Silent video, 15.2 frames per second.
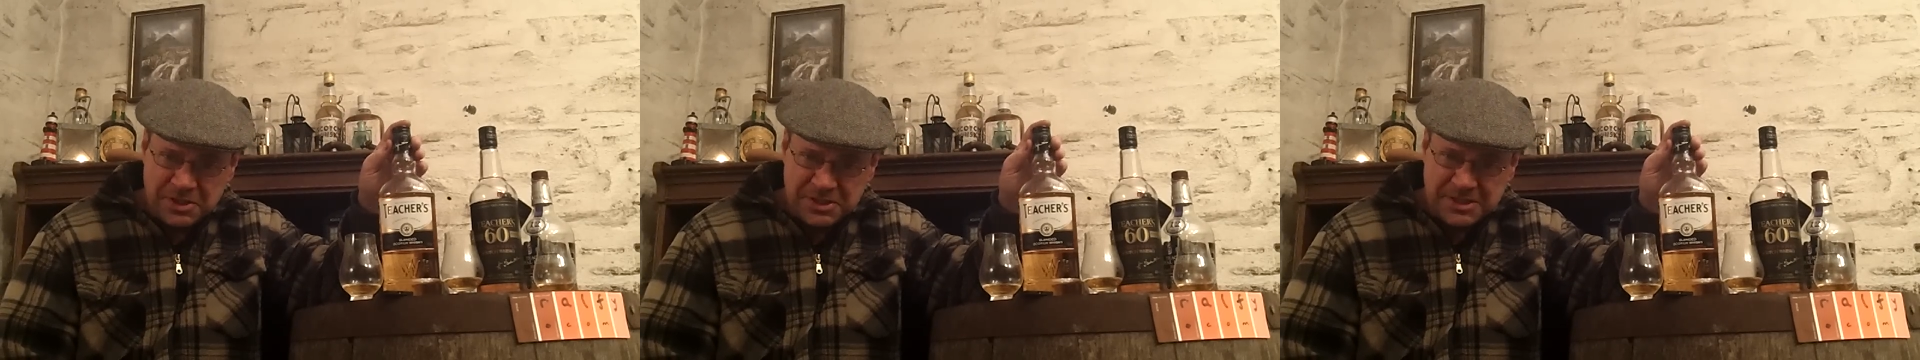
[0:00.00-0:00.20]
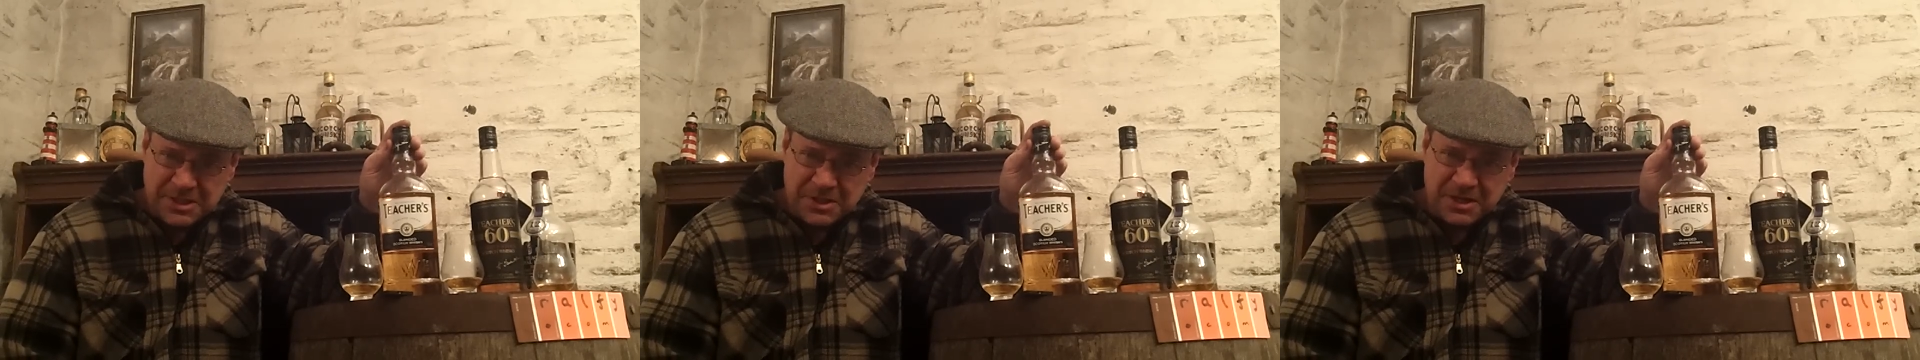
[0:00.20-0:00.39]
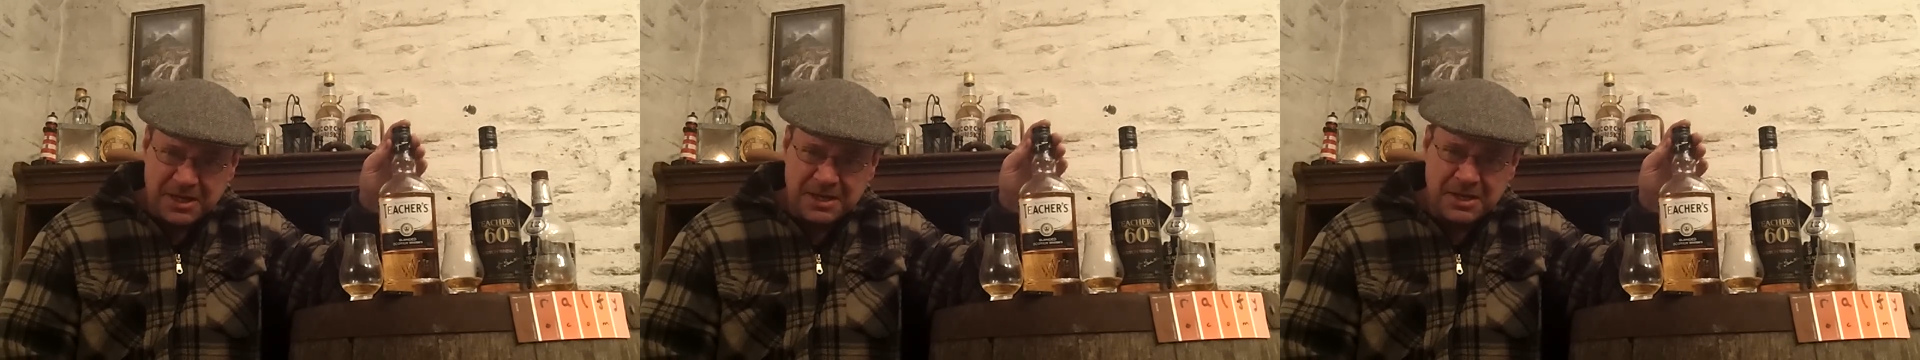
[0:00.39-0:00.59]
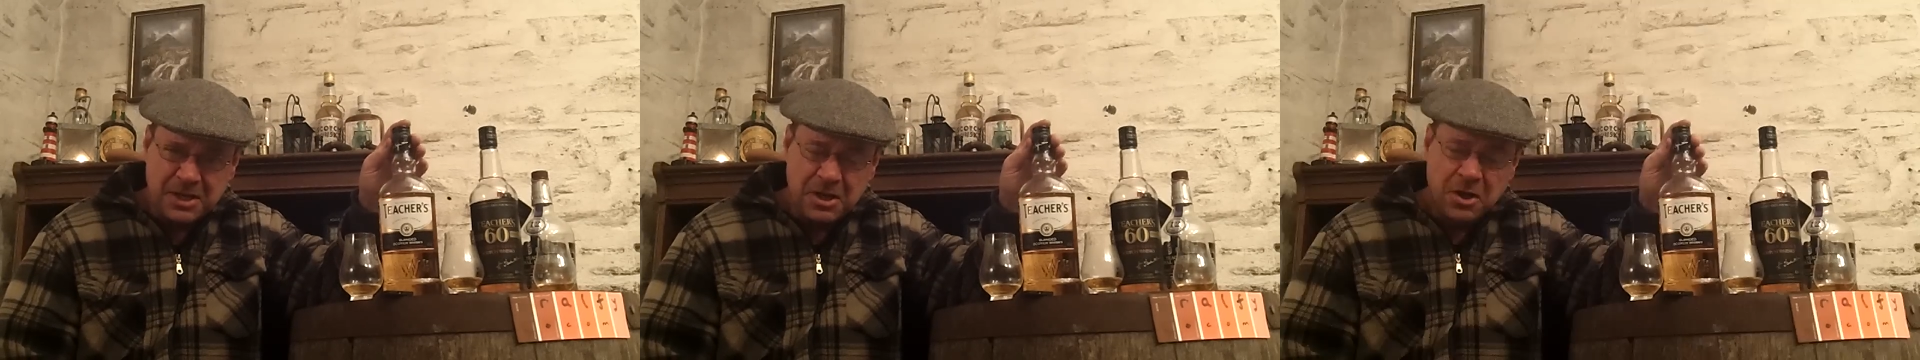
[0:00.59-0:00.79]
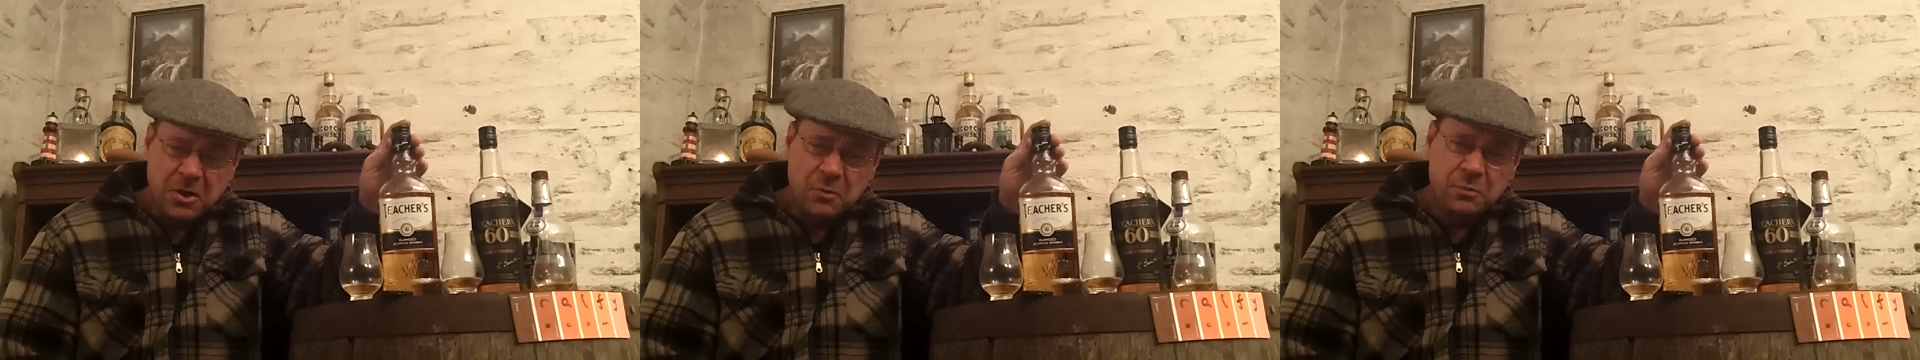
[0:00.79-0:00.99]
Distillery,
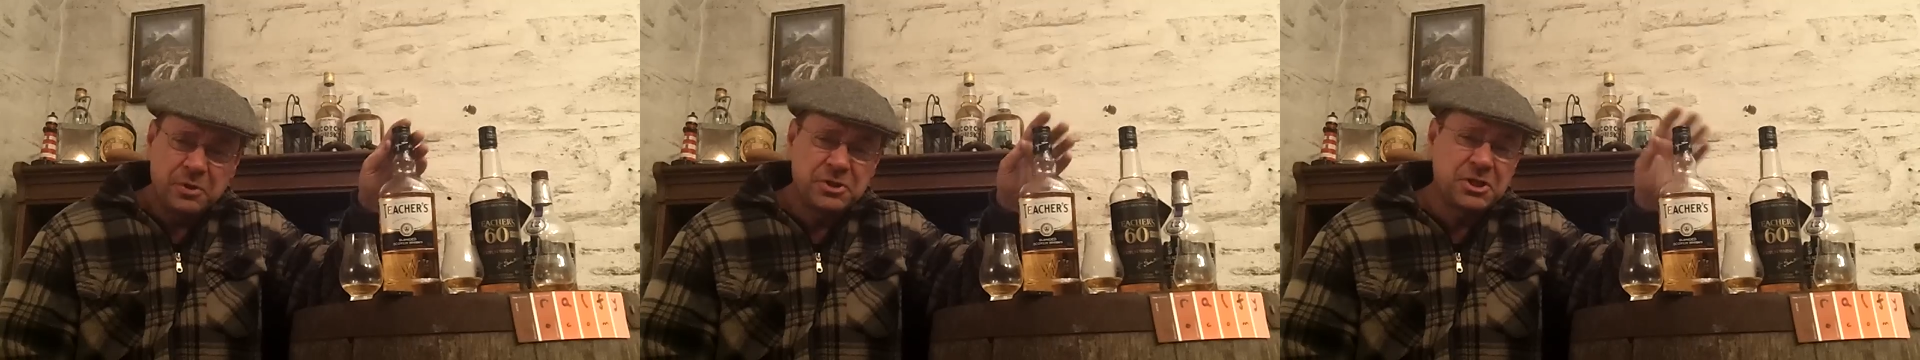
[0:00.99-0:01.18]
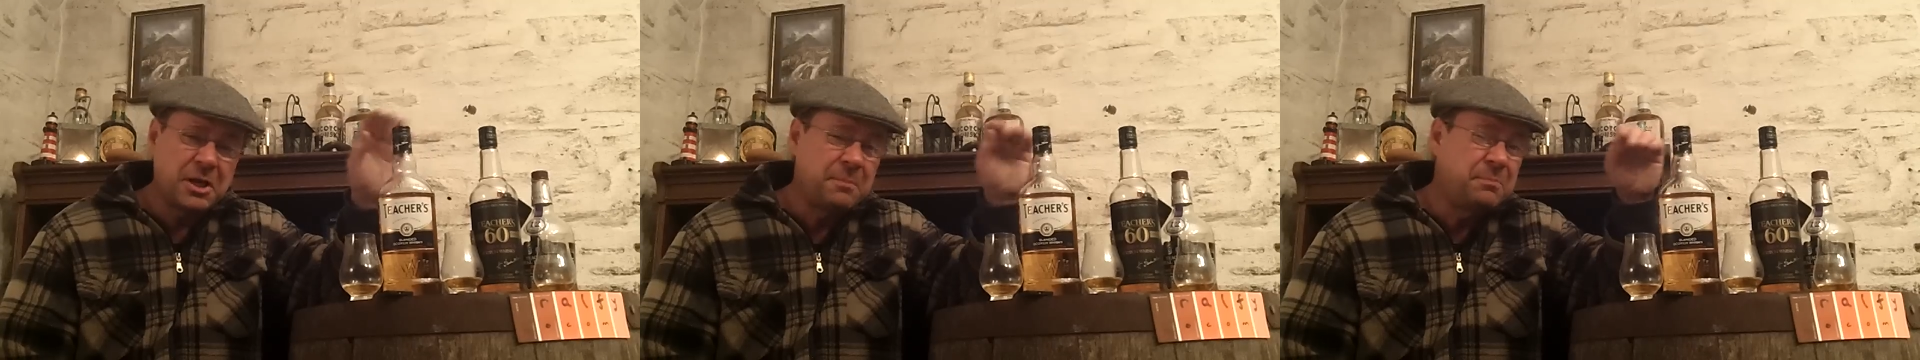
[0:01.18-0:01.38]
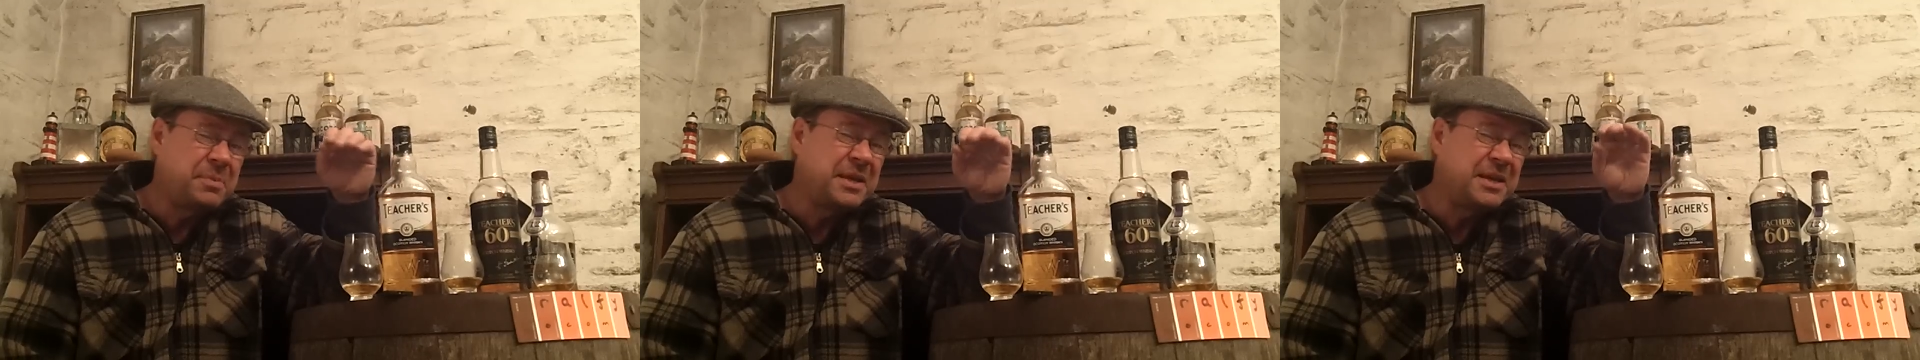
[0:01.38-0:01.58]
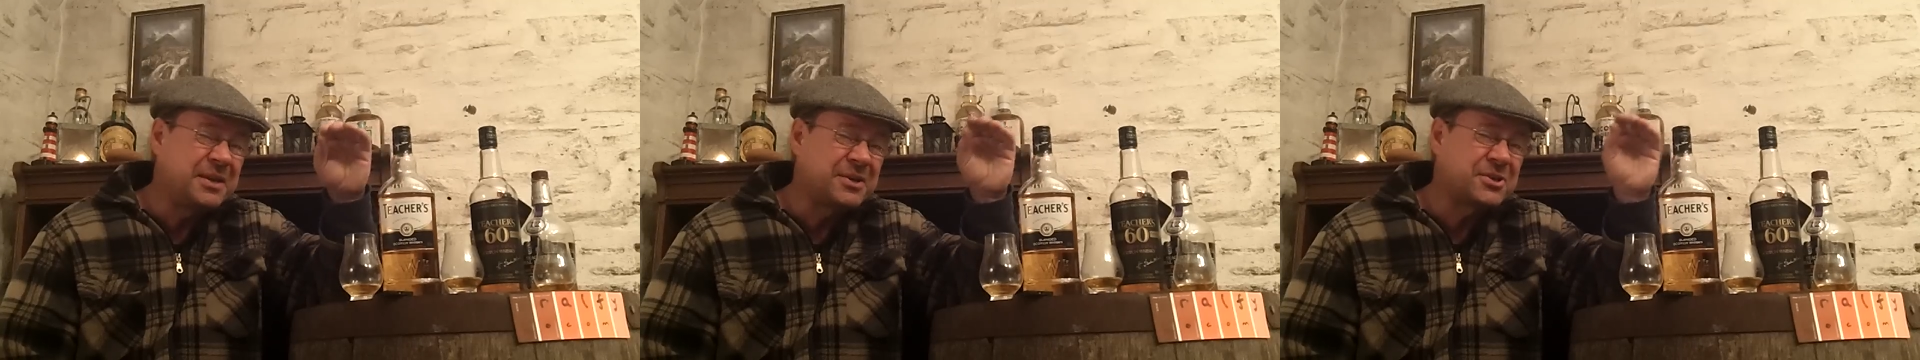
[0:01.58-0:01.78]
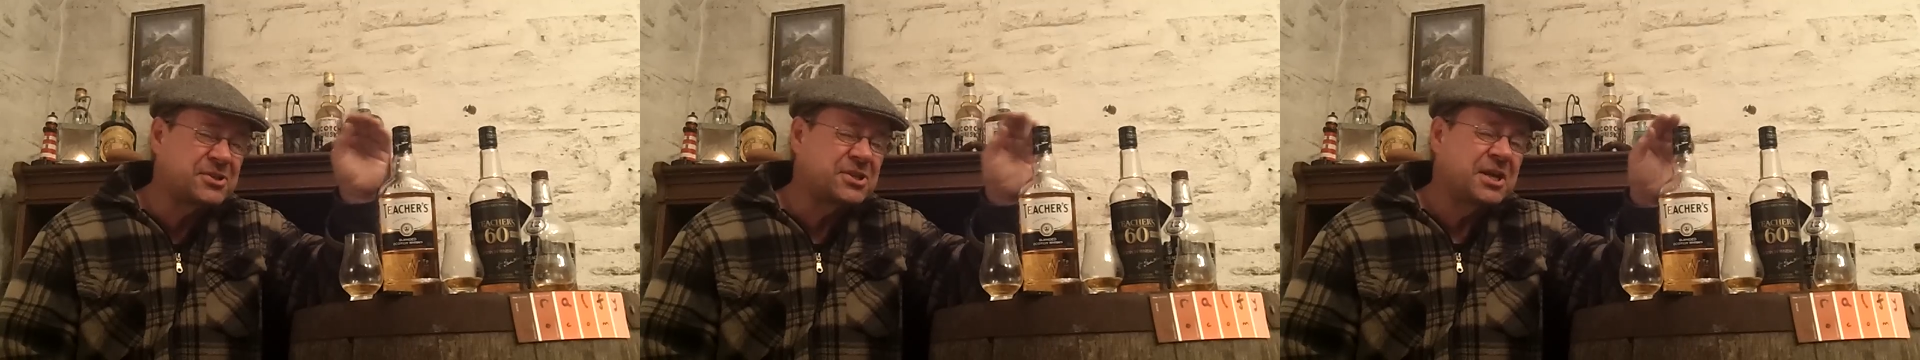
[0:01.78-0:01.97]
which it
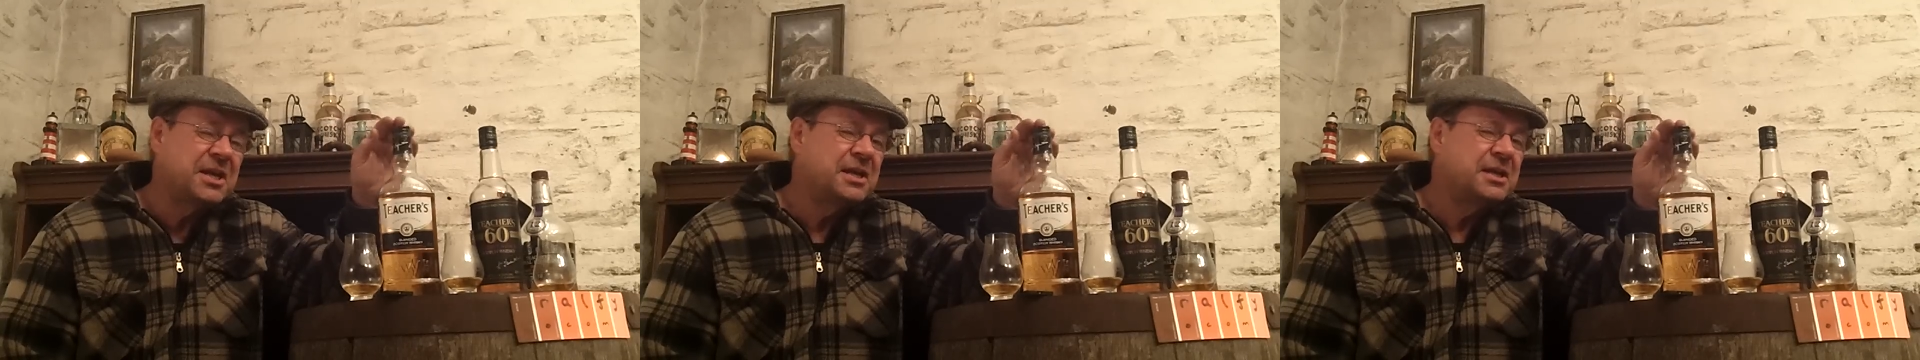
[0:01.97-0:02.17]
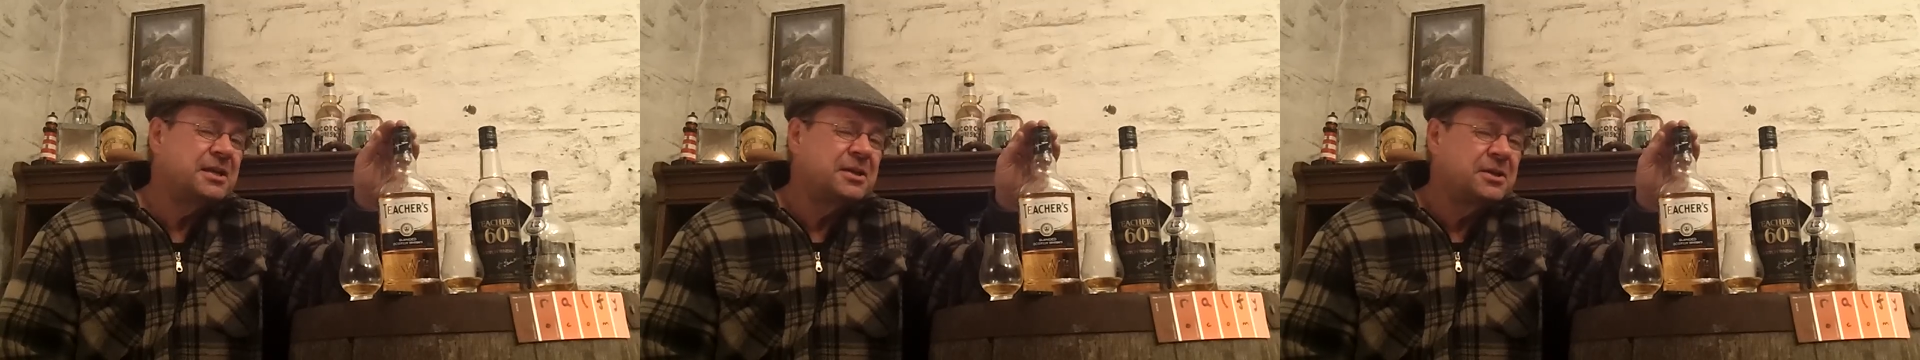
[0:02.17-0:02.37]
appears